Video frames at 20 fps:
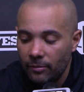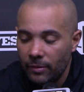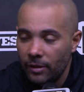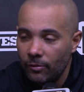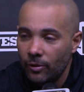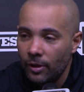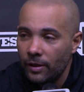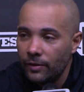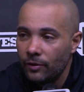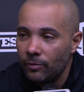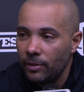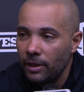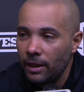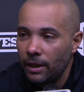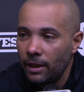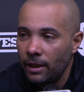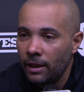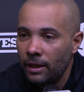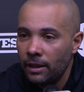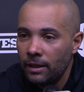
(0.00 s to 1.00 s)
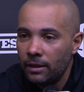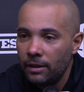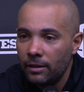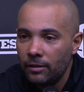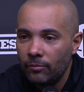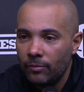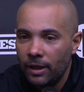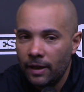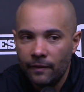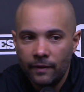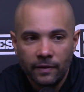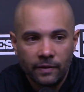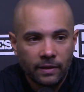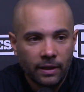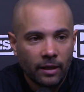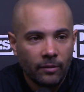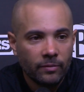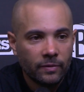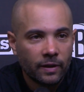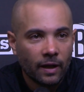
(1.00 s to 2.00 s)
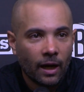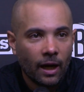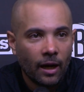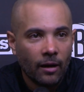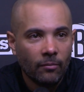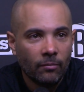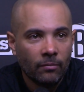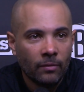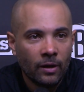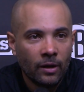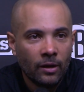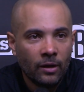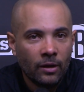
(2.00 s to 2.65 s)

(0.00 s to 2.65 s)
he wanted to be in, but at the same time,